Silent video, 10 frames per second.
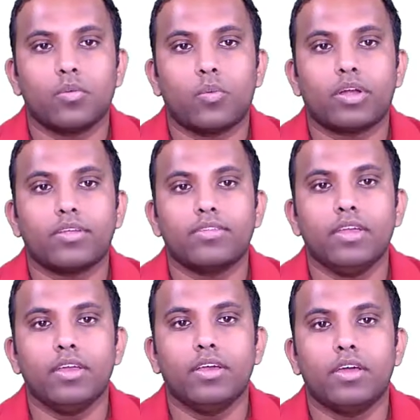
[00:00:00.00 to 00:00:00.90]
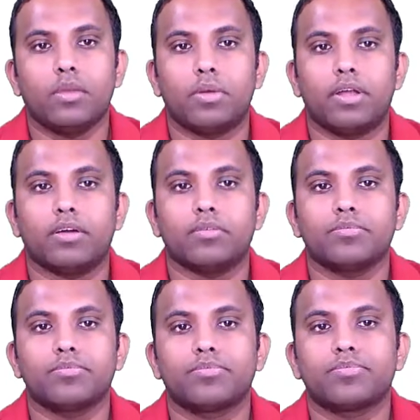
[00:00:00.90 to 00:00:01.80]
What is the remainder?
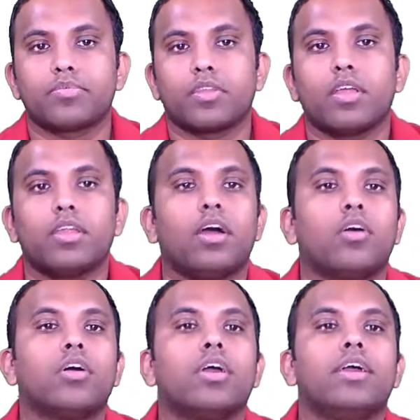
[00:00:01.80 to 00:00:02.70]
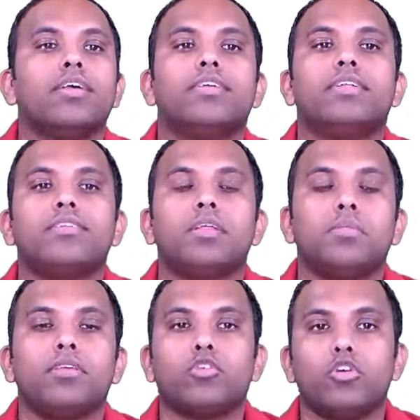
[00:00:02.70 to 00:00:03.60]
Now, see
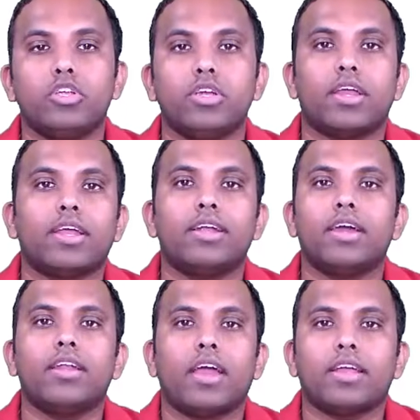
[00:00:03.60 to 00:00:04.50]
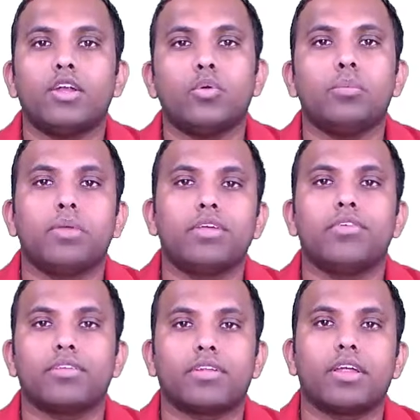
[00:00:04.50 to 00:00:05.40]
this question I can do in many
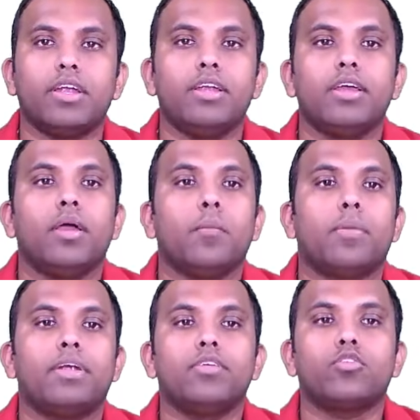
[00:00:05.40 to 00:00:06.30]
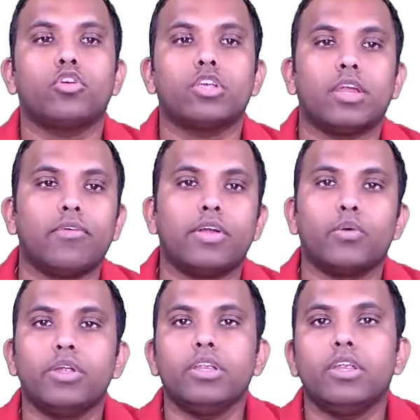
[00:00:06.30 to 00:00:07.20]
ways, right? But this question I will
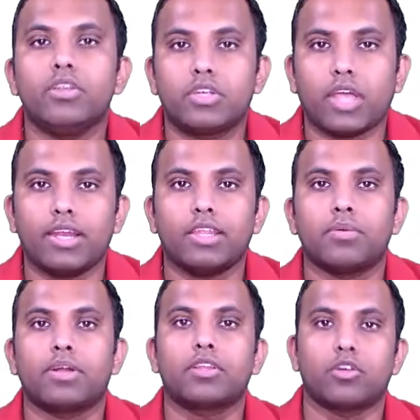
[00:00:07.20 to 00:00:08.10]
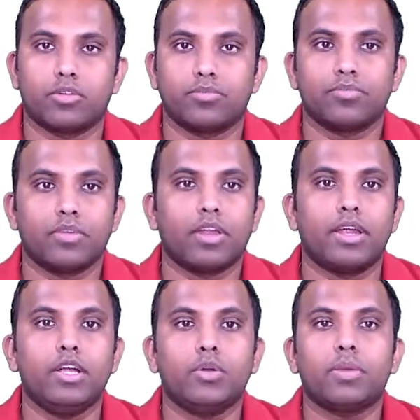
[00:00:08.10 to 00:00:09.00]
do in Chinese Remainder Theorem,
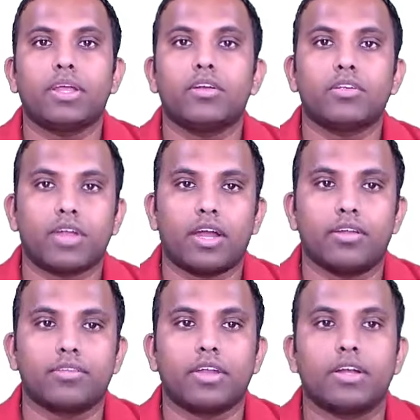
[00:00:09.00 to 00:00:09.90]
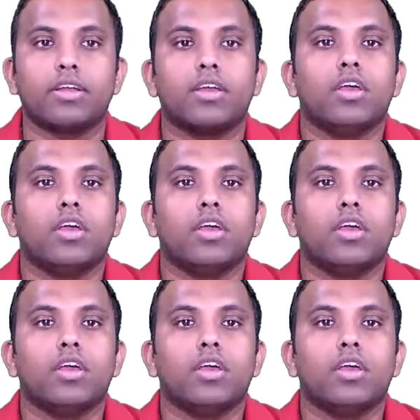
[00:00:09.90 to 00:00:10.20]
right? To make you understand this, right?